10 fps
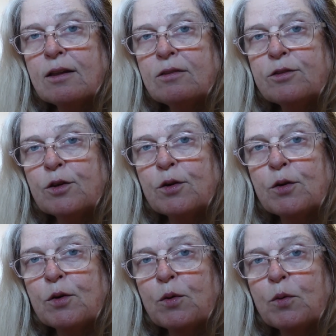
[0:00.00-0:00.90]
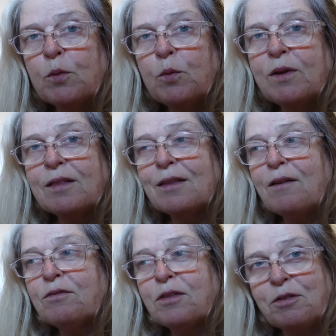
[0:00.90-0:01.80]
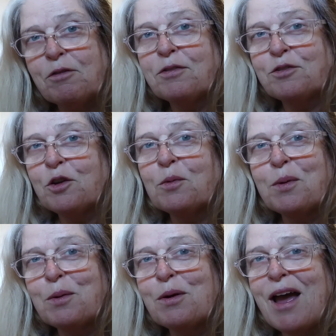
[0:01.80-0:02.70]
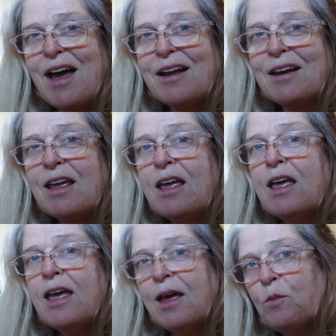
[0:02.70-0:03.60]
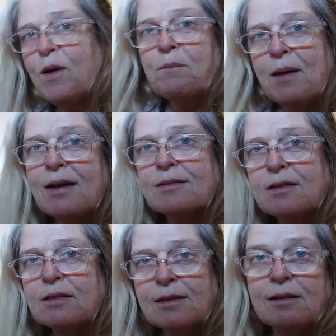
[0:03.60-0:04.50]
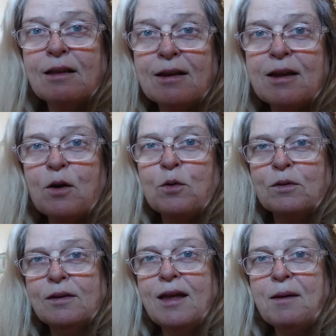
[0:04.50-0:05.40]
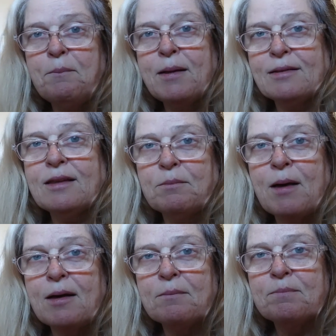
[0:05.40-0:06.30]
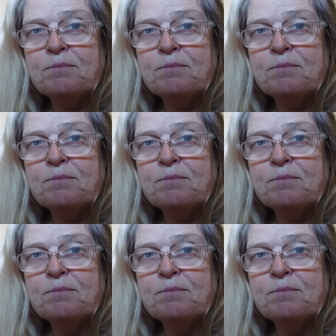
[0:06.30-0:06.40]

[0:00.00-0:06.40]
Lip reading: So we left the thrift store we were at and went back to the little honey hole and picked him up.